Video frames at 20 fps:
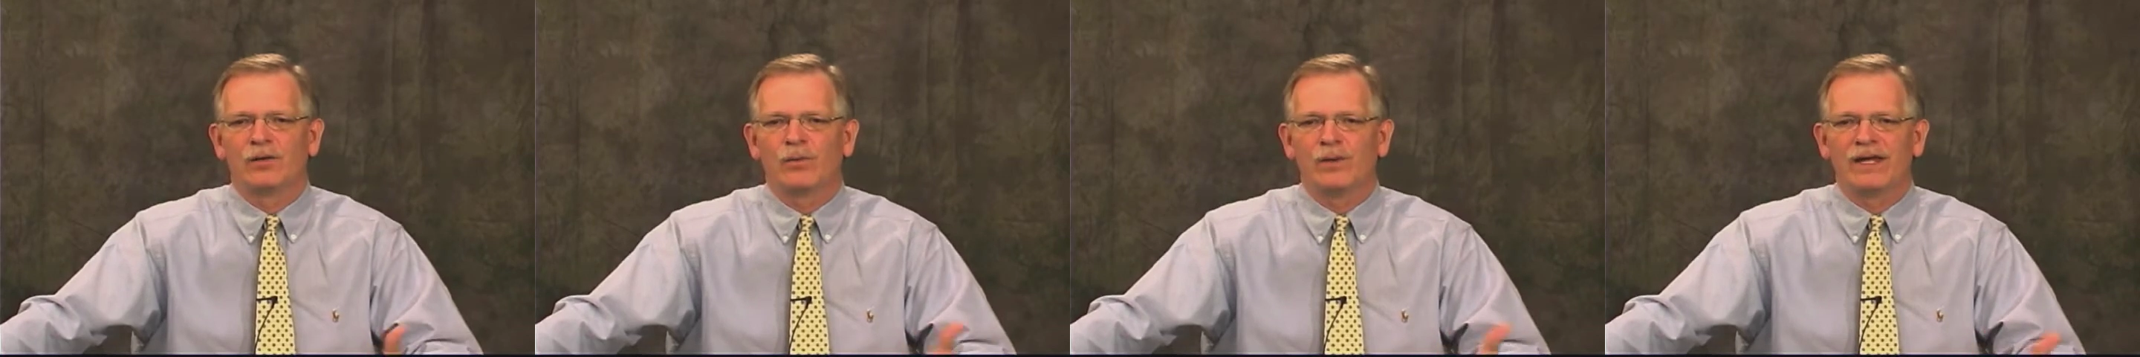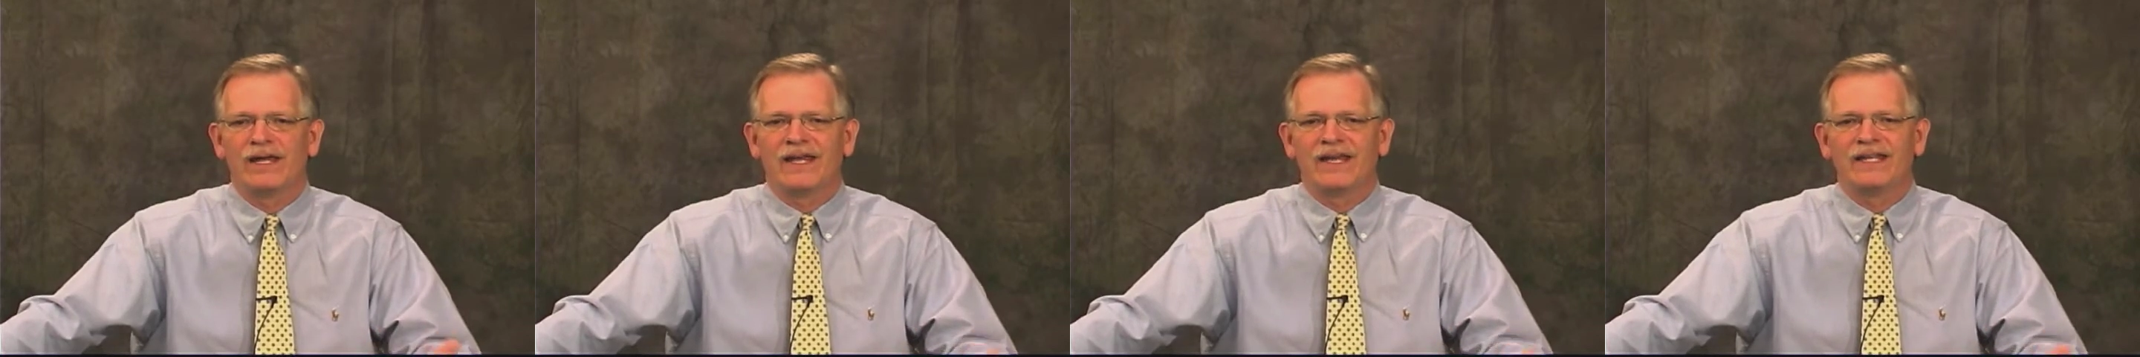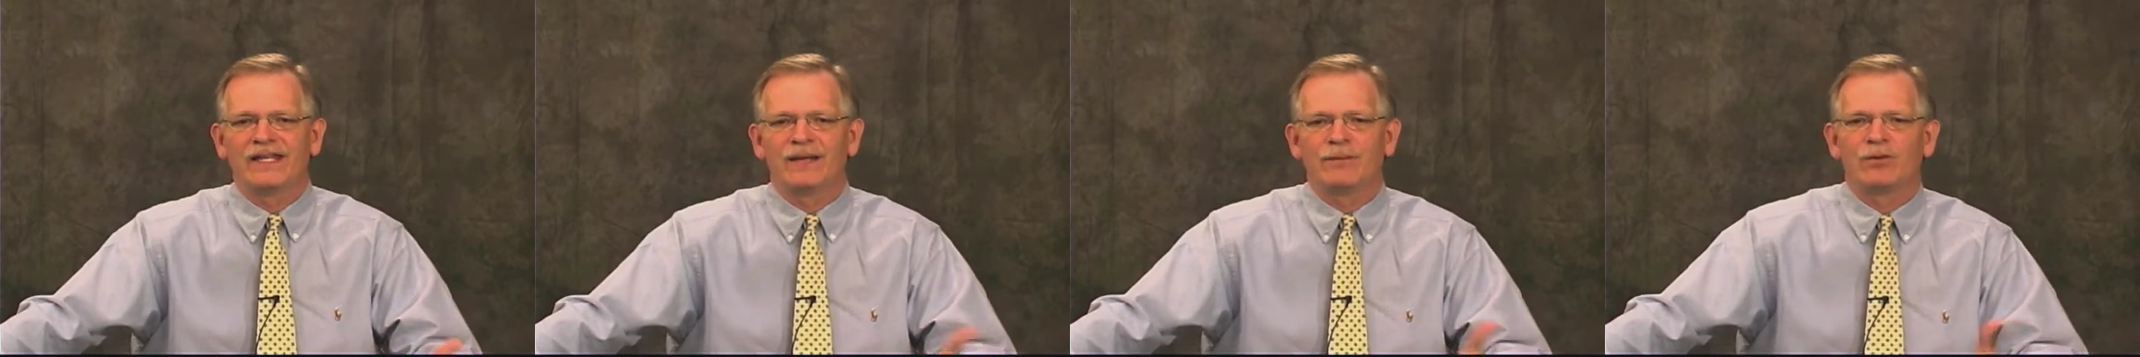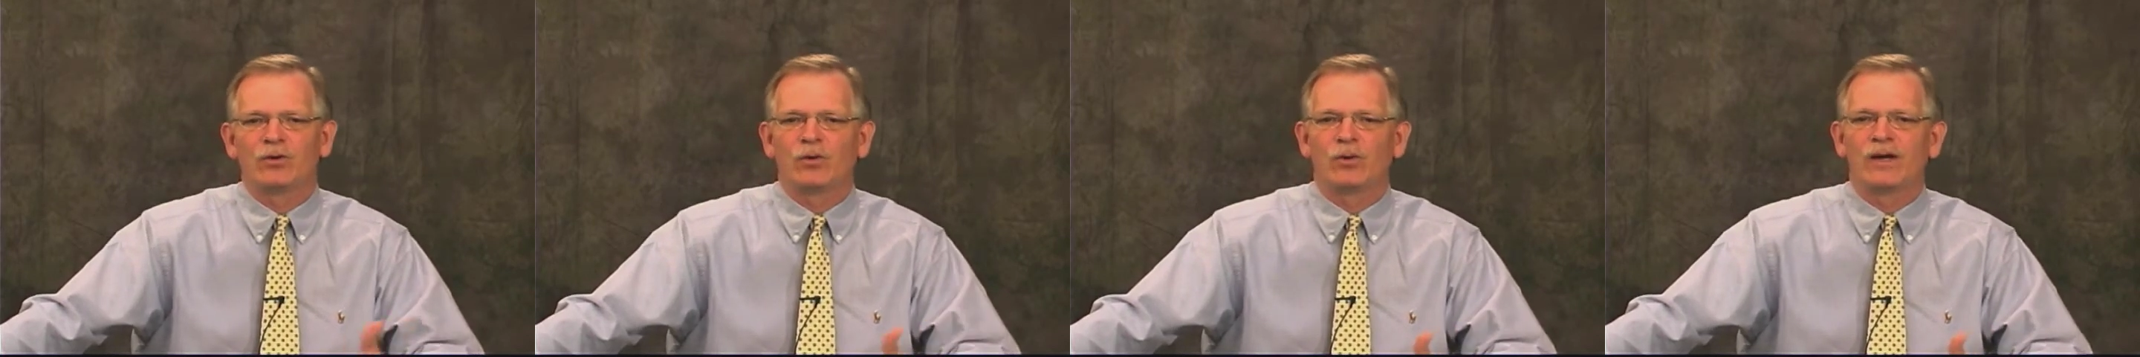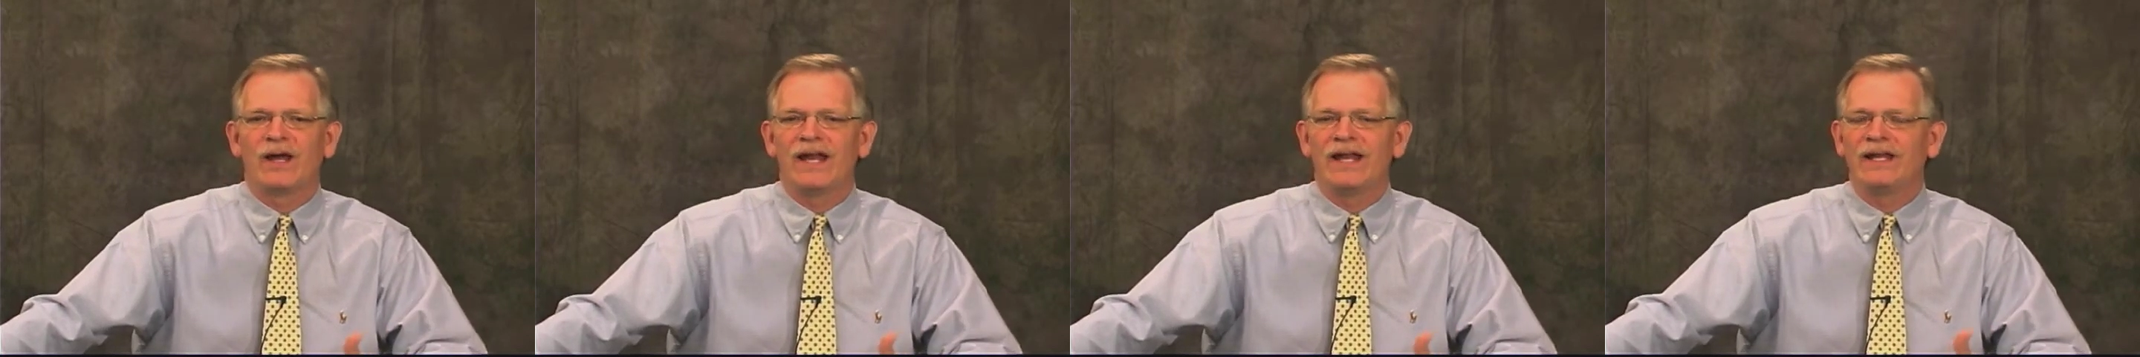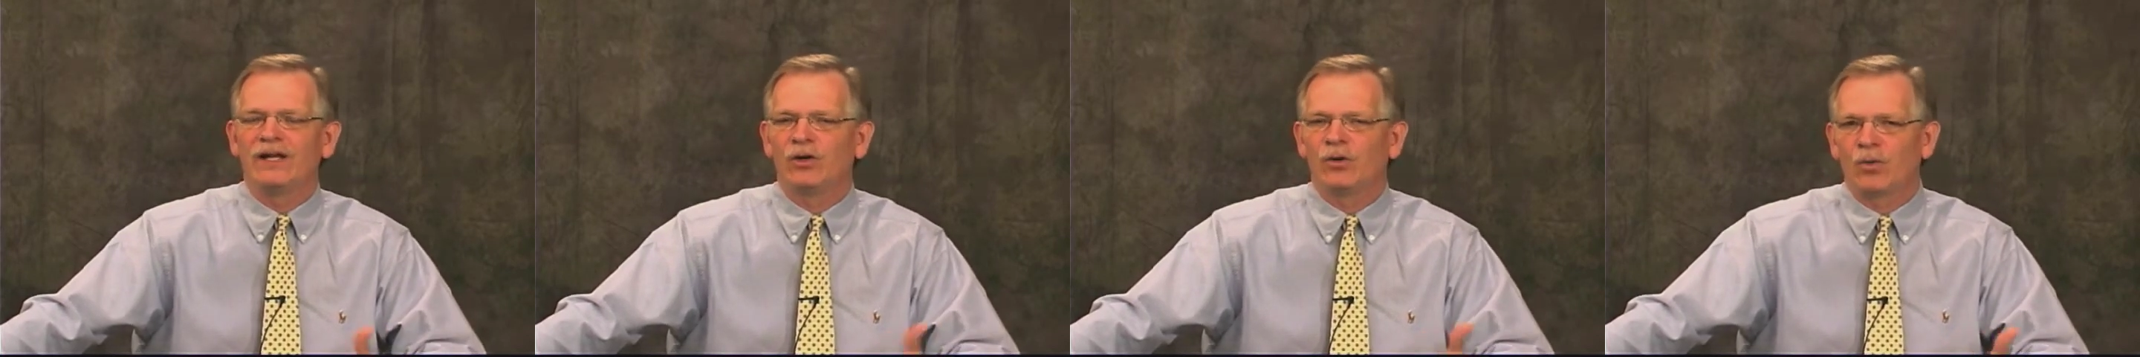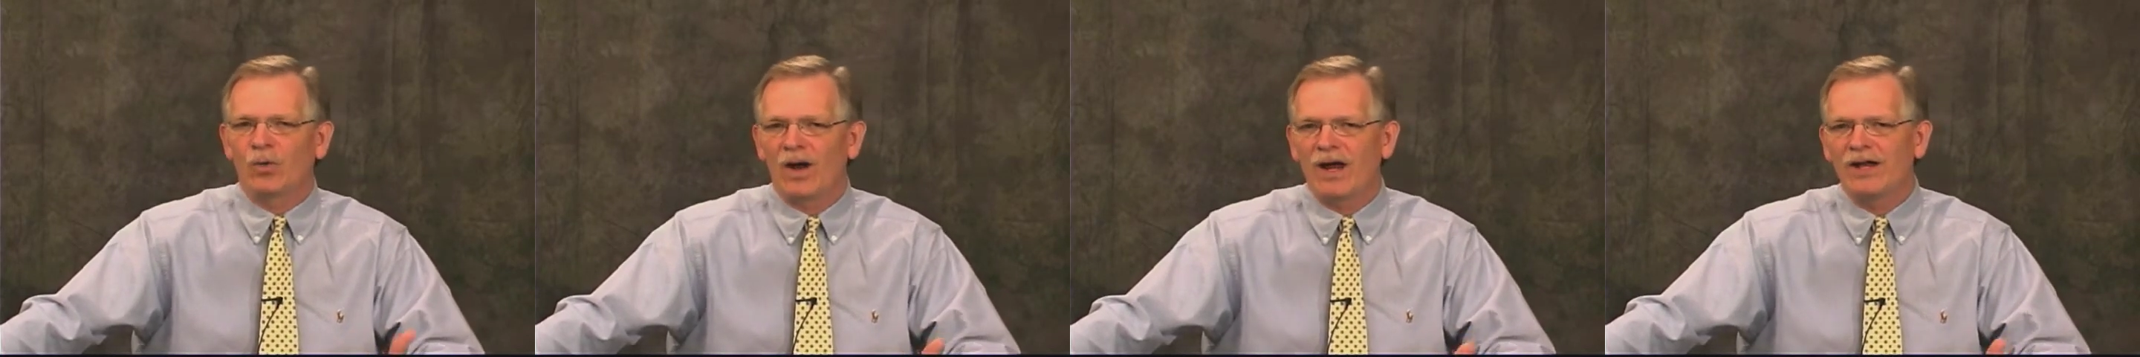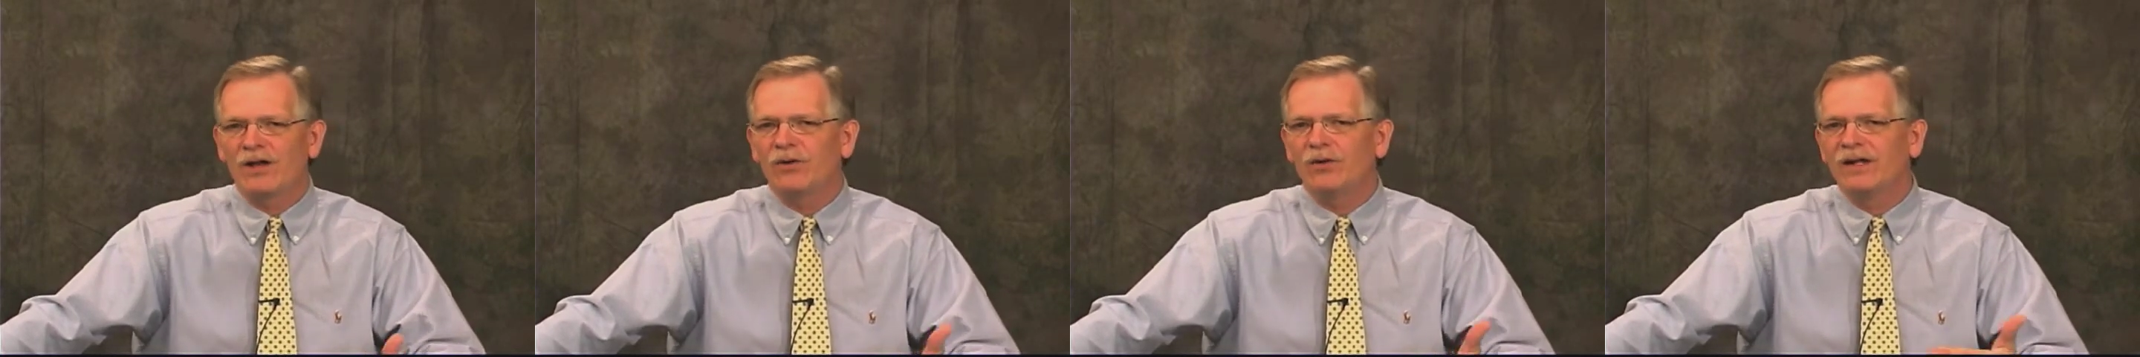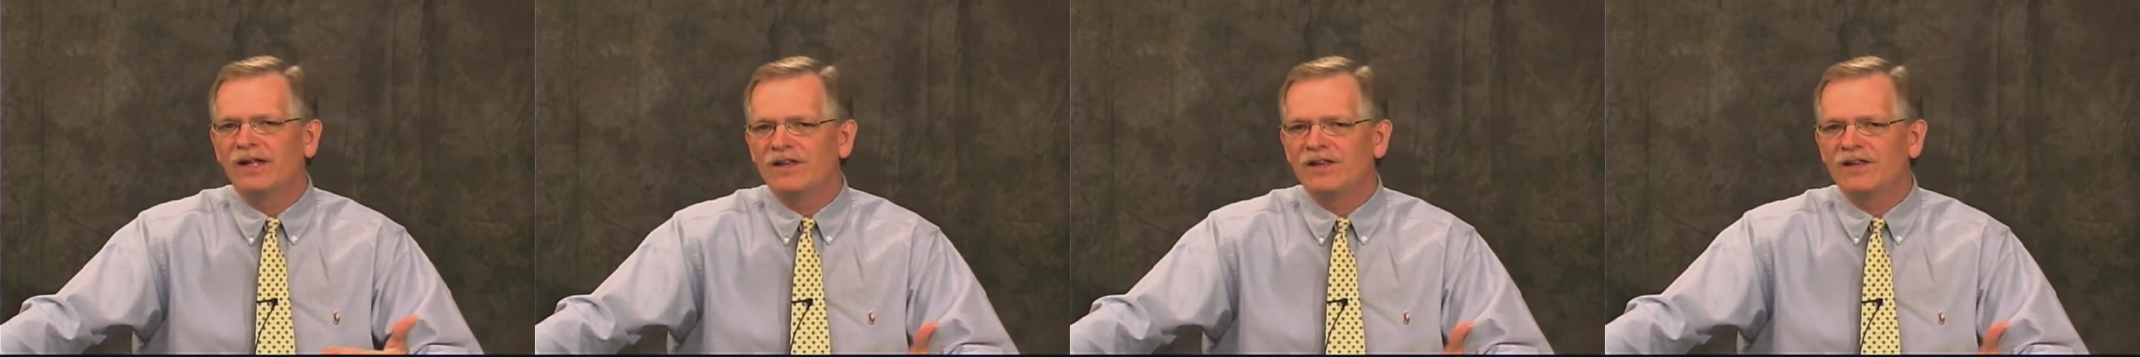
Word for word: we end up creating greater